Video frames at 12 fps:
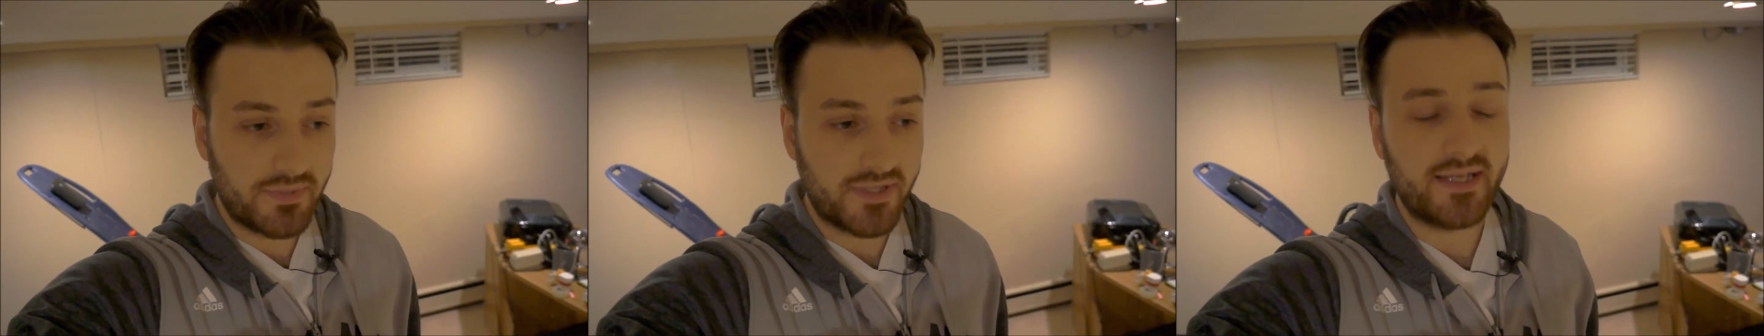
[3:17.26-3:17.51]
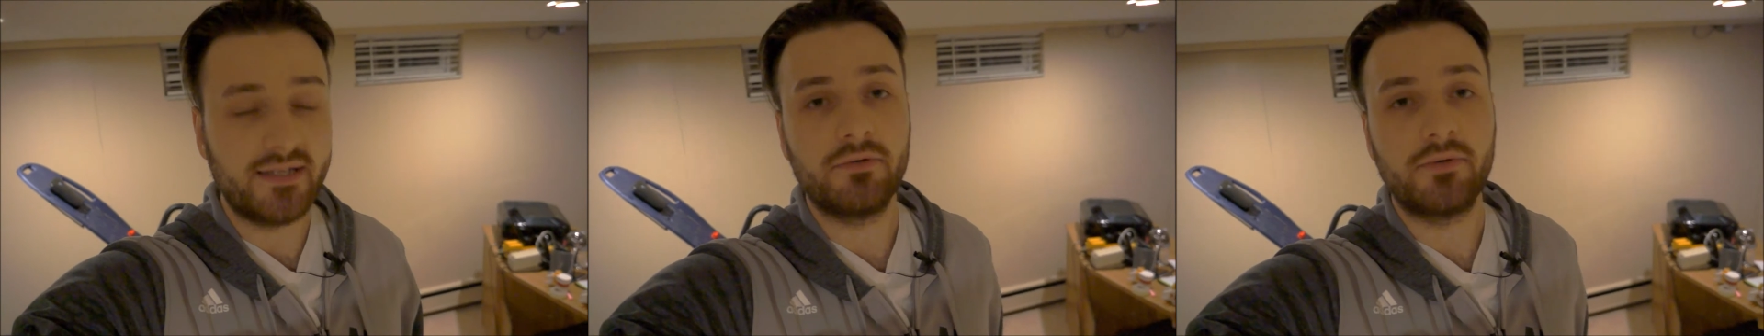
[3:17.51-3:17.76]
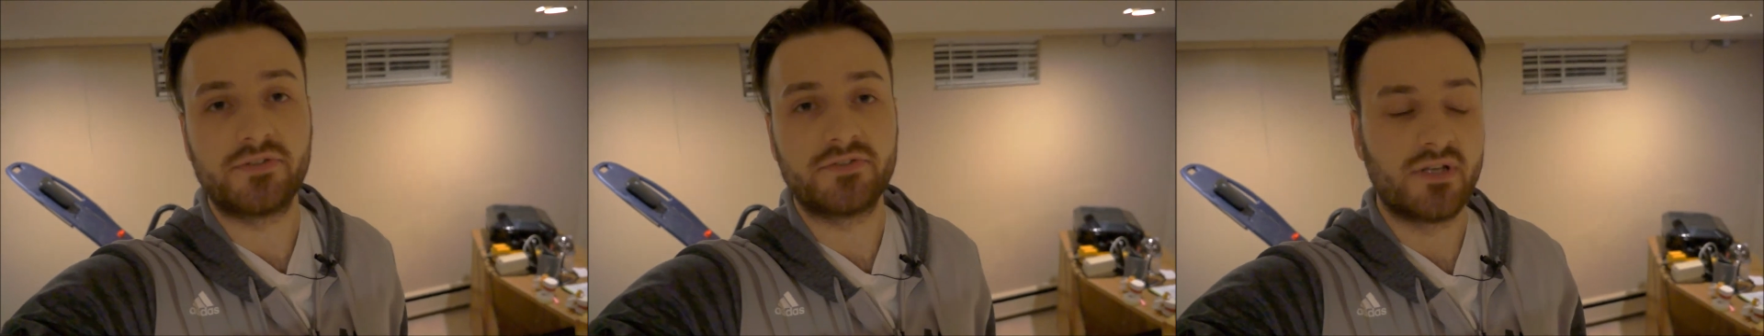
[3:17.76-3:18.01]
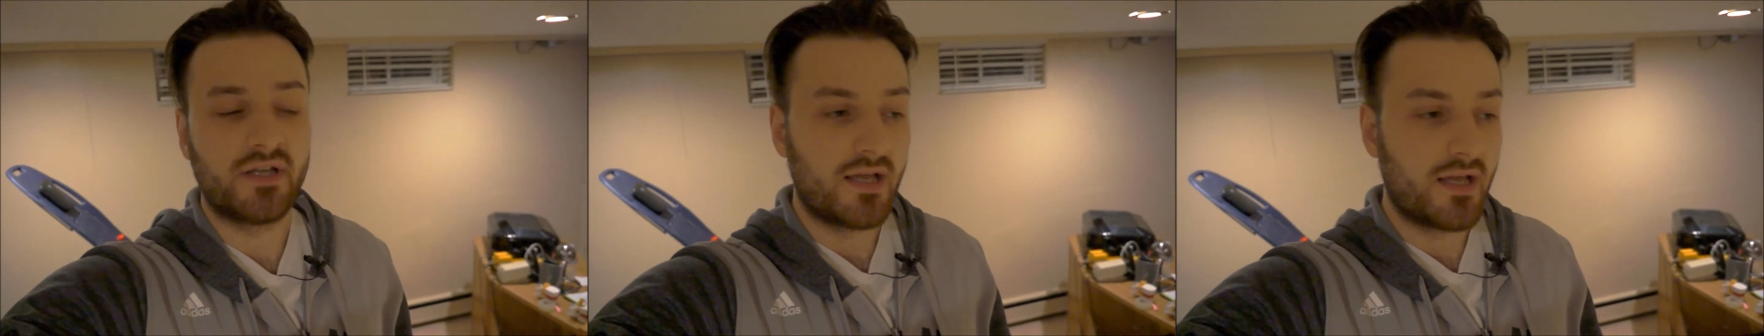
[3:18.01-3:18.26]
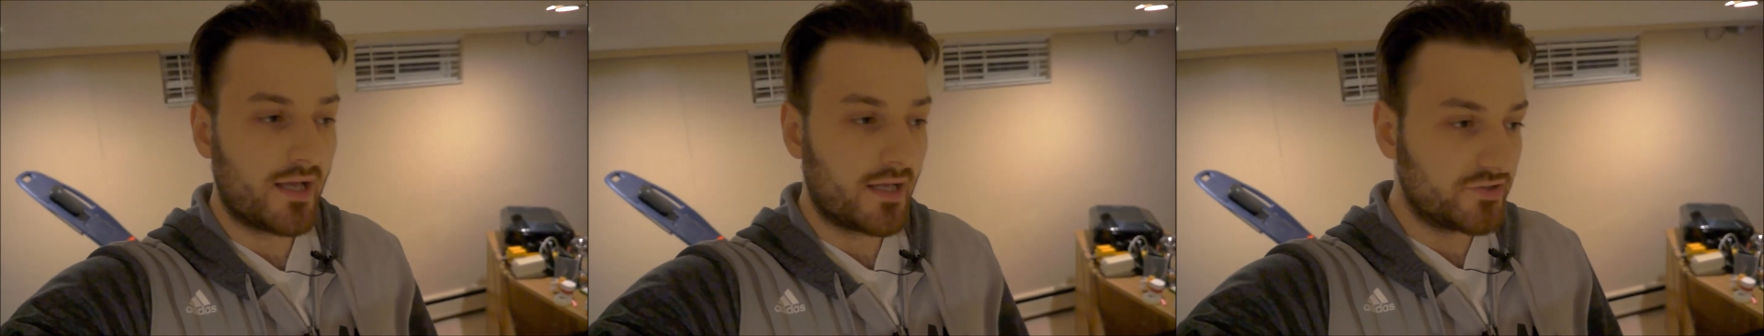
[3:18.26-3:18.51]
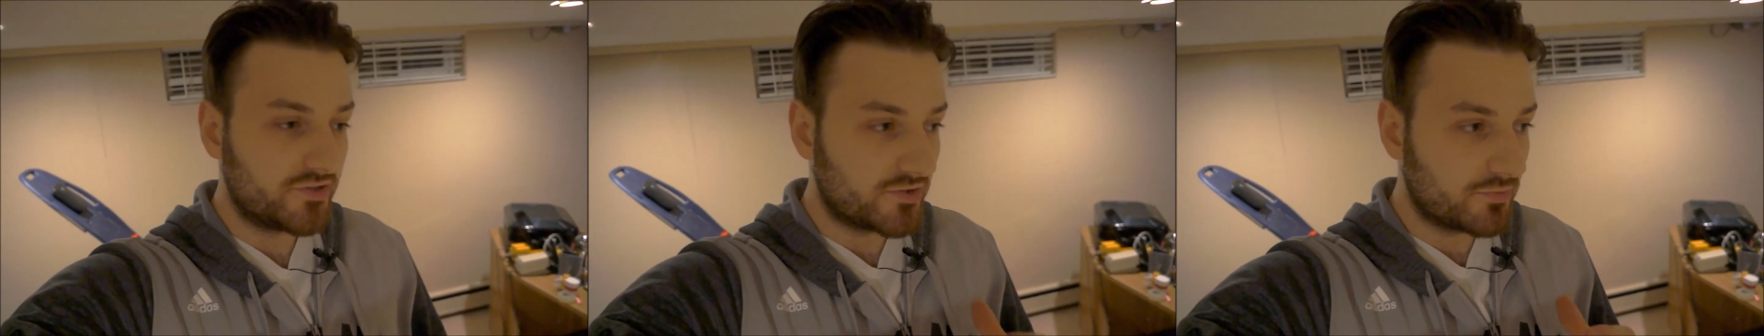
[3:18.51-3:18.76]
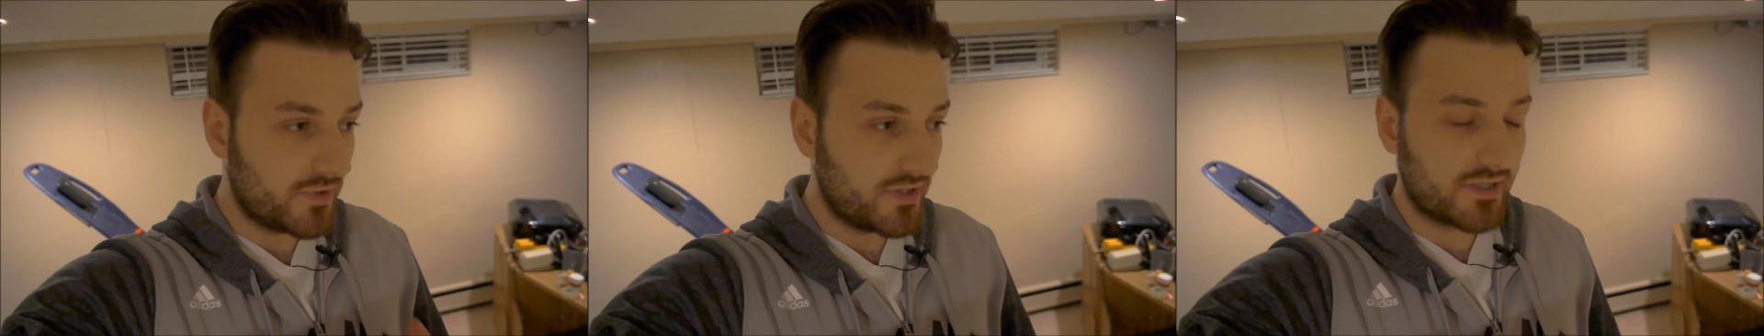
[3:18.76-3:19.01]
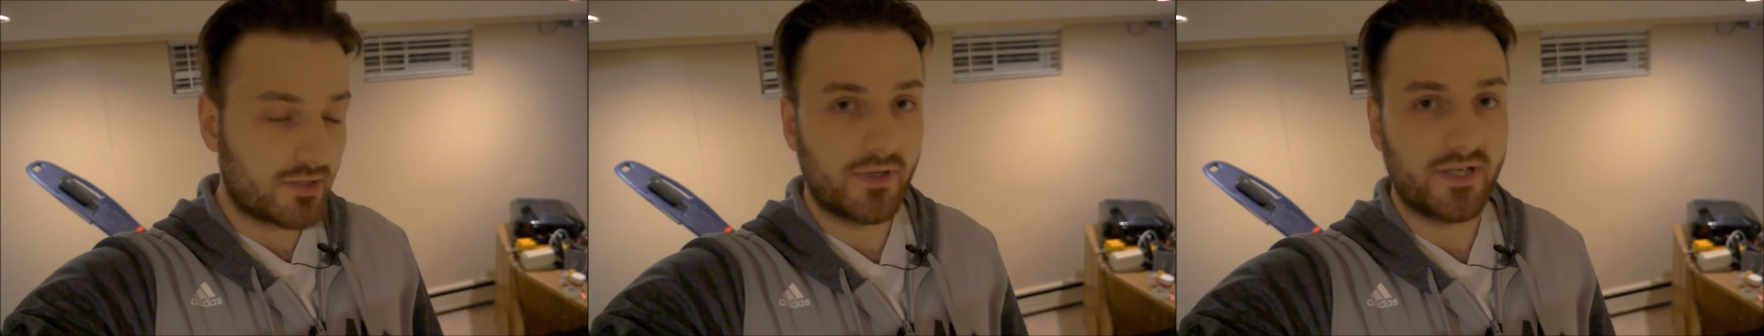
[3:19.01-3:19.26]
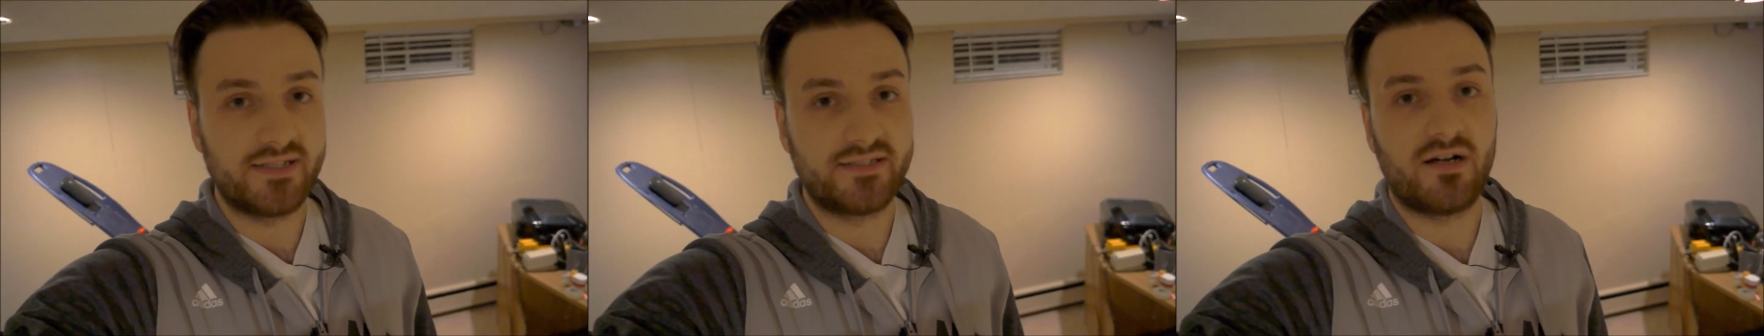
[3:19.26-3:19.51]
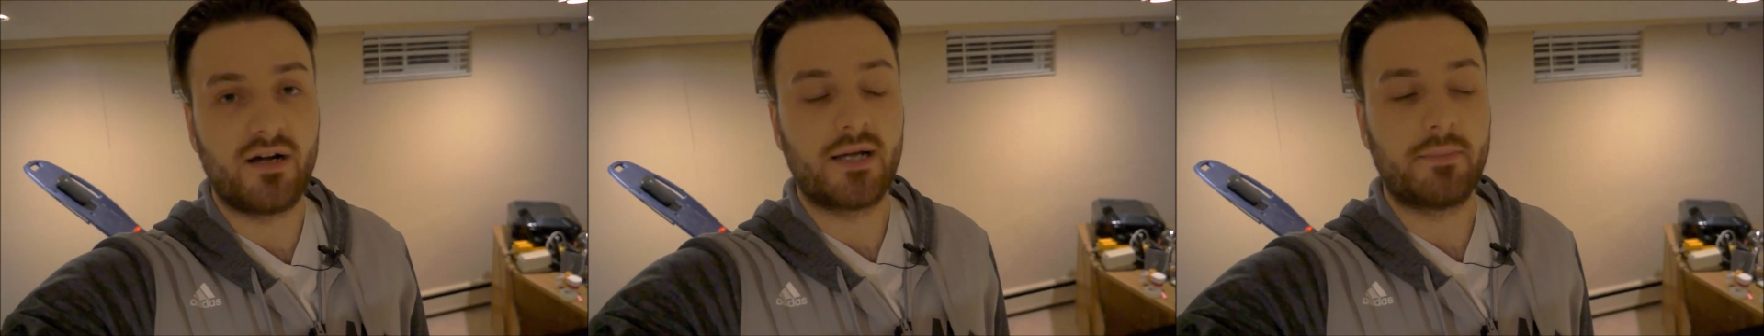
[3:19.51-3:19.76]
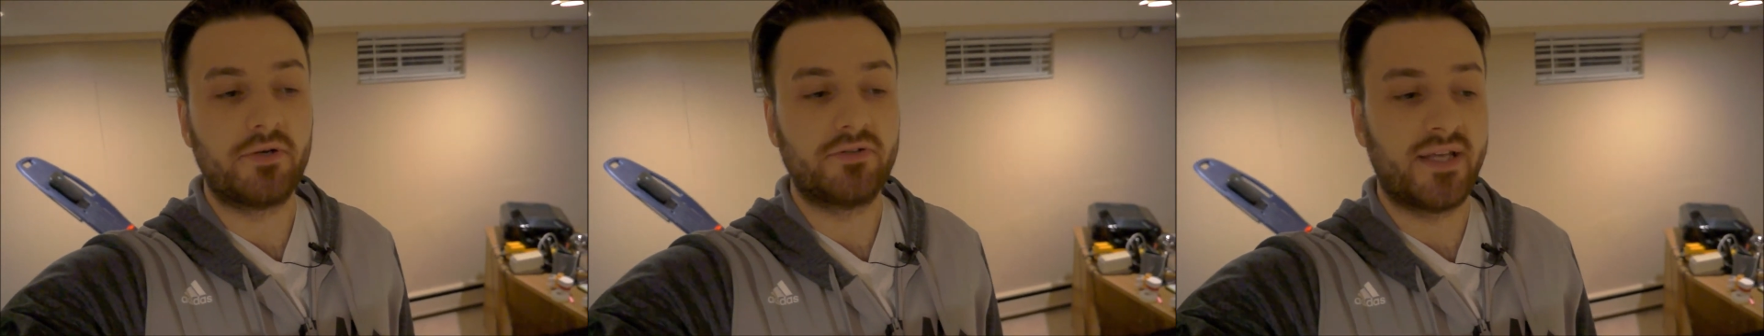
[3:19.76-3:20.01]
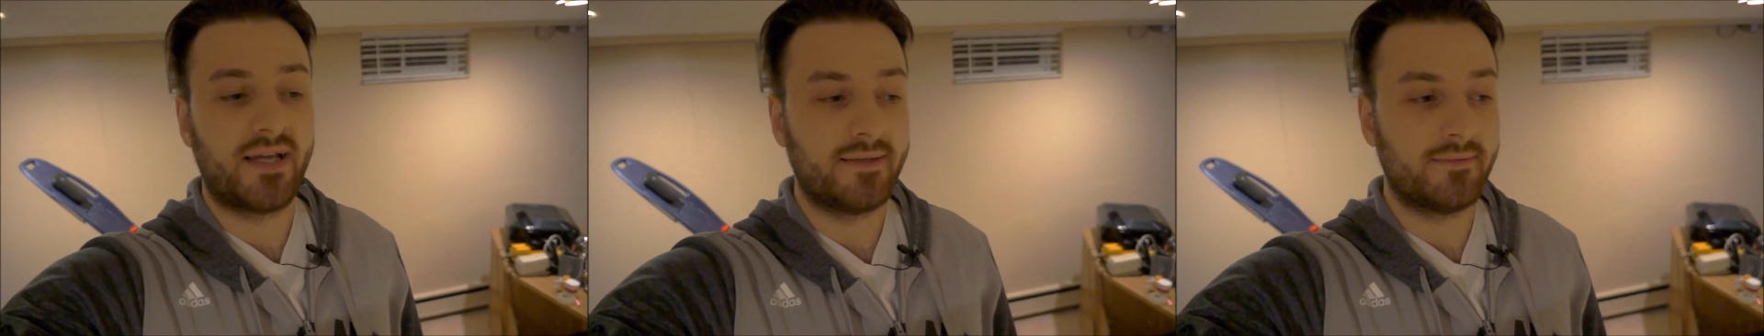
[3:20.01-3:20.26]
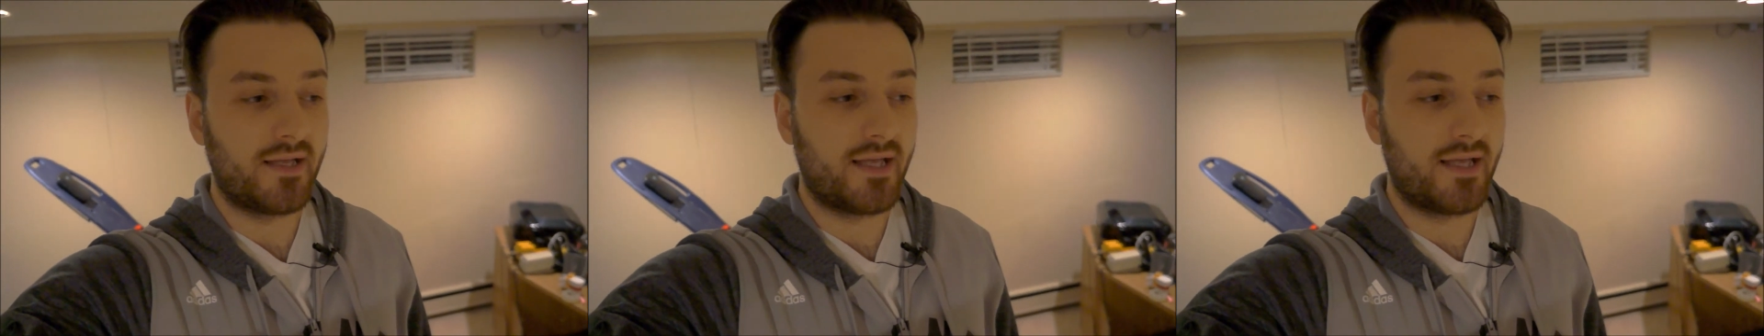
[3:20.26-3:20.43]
But anyways, just wanted to quickly talk about that.